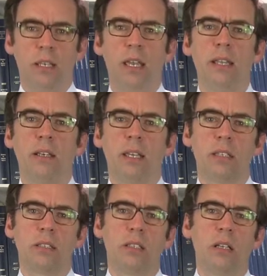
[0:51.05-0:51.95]
in a
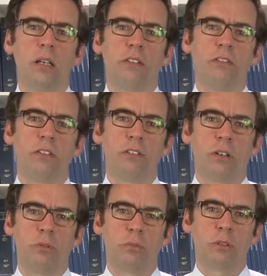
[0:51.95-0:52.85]
case of
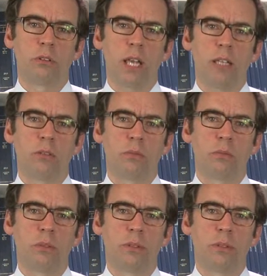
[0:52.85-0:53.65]
forum prorogatum.